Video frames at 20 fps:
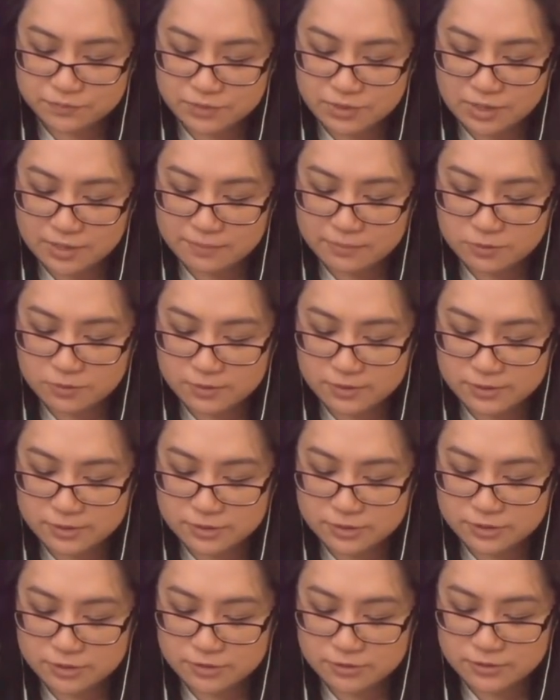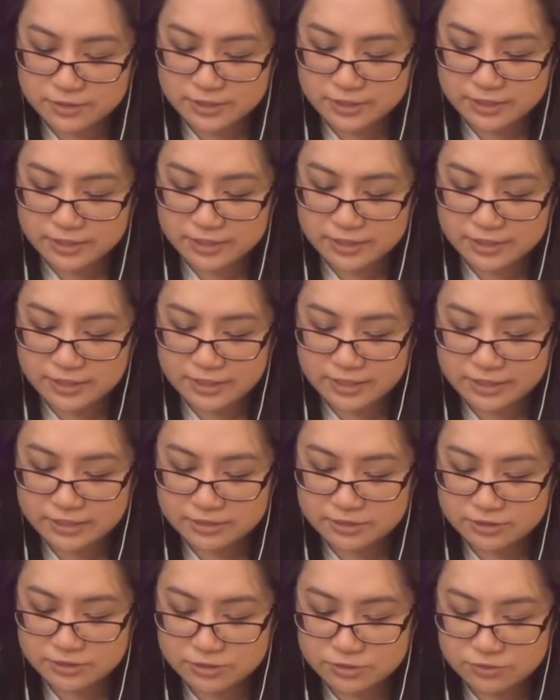I'm going to go ahead
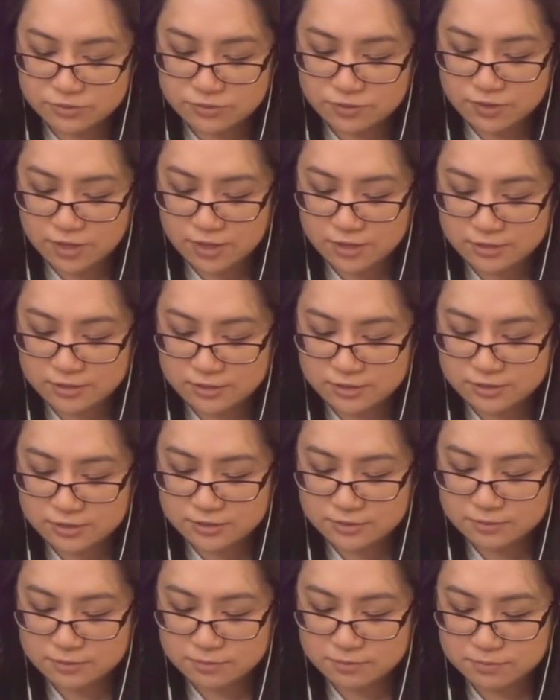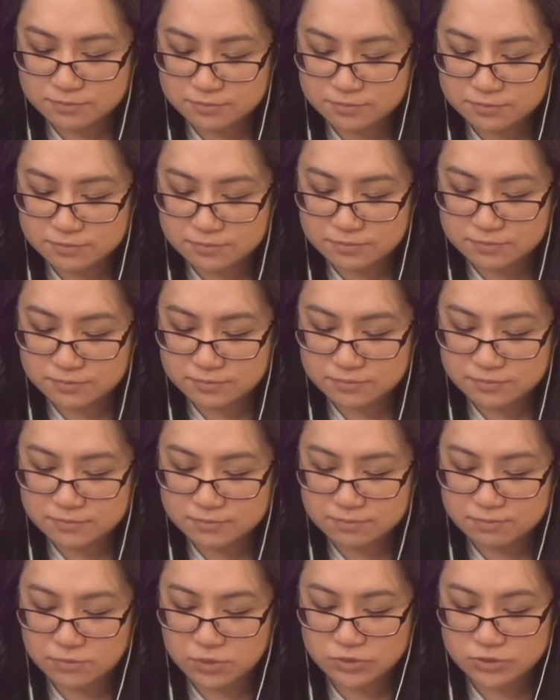and cross
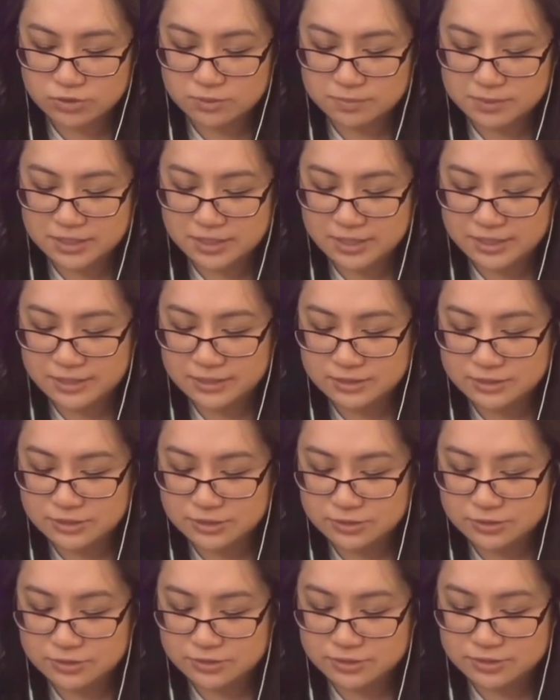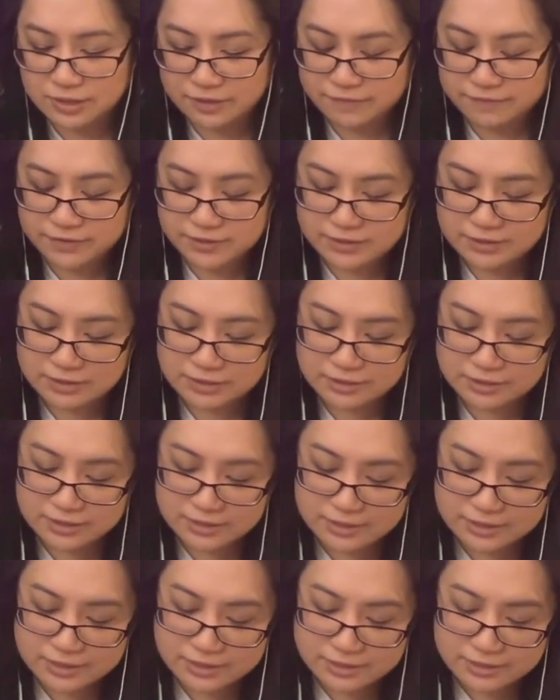multiply. So 7
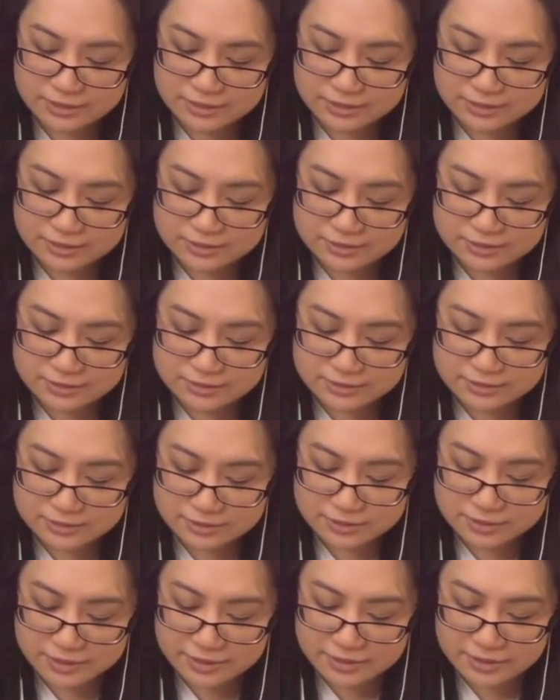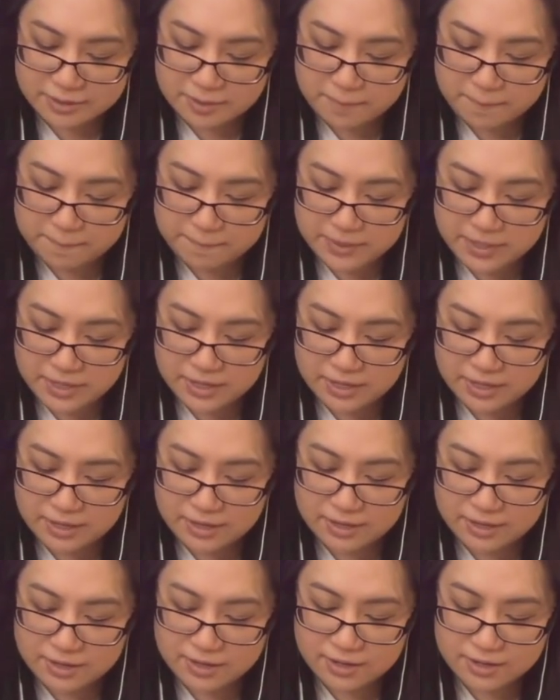sine B
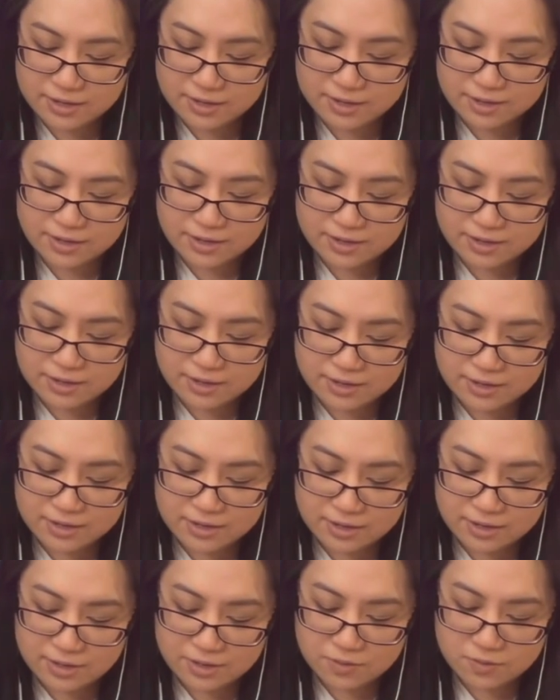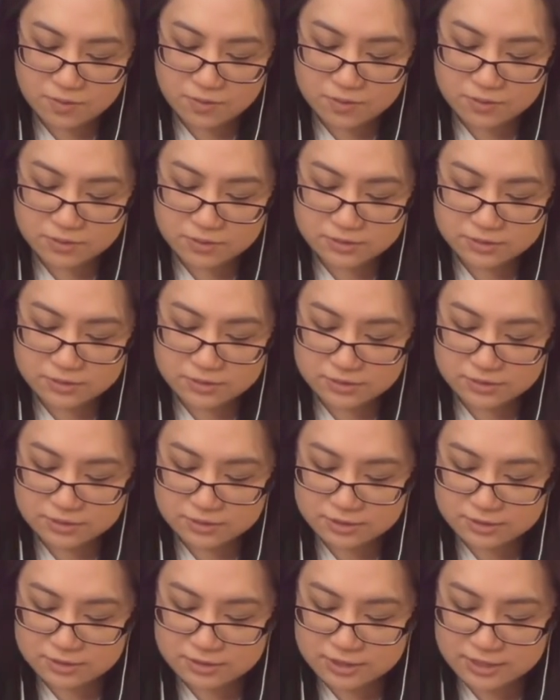equals
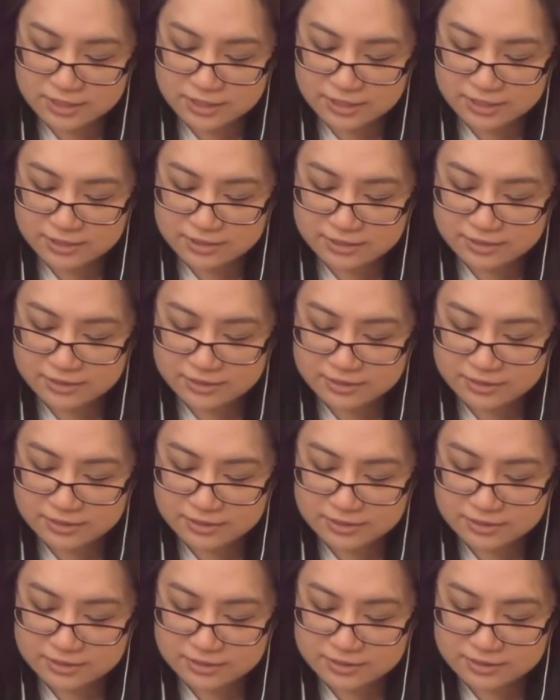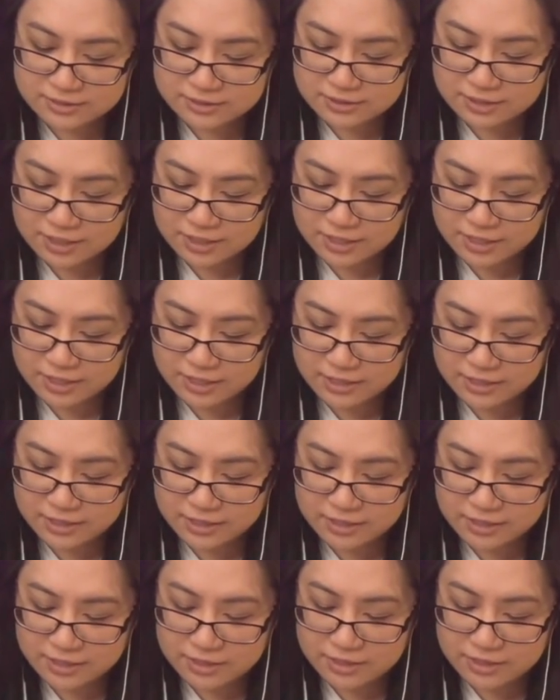10 sine
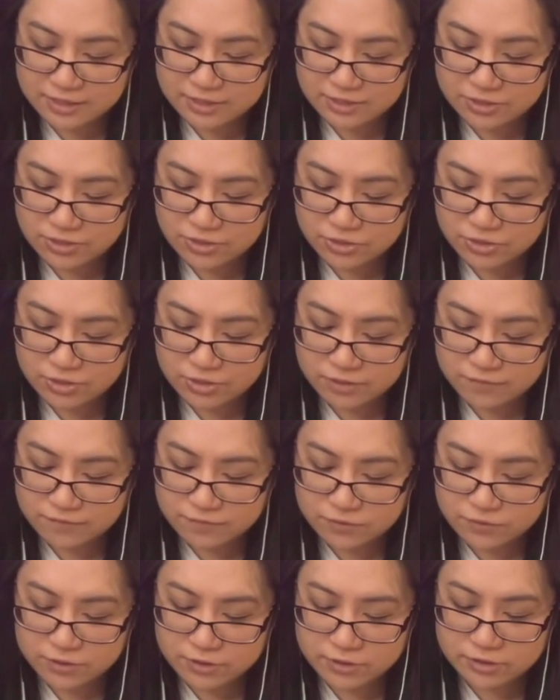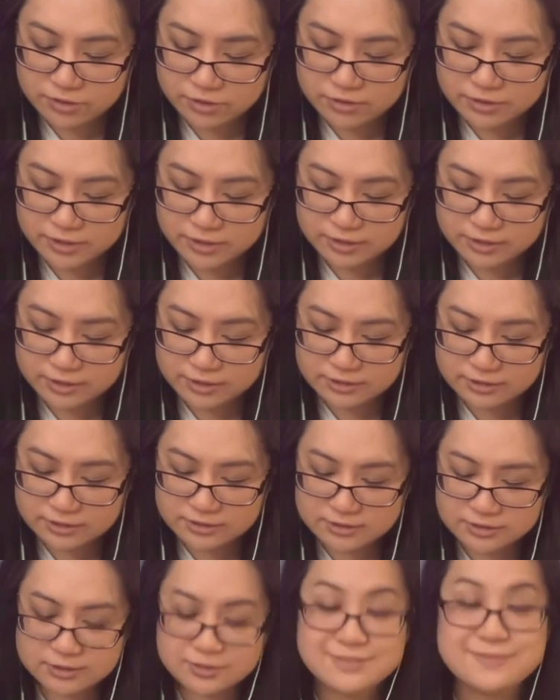34
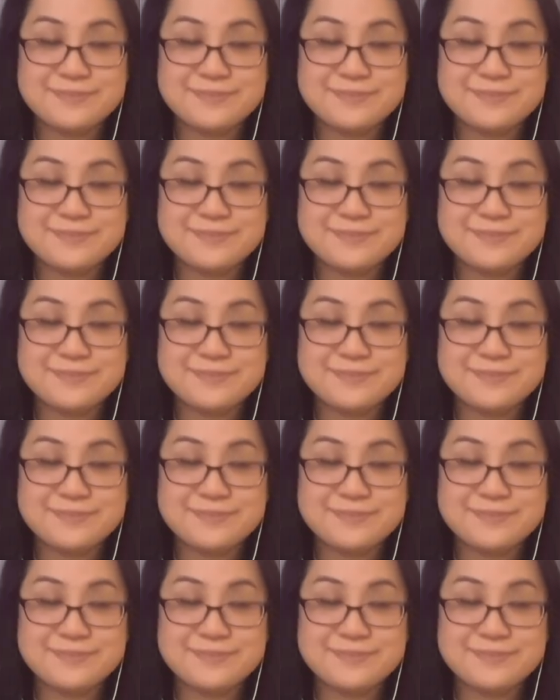degrees.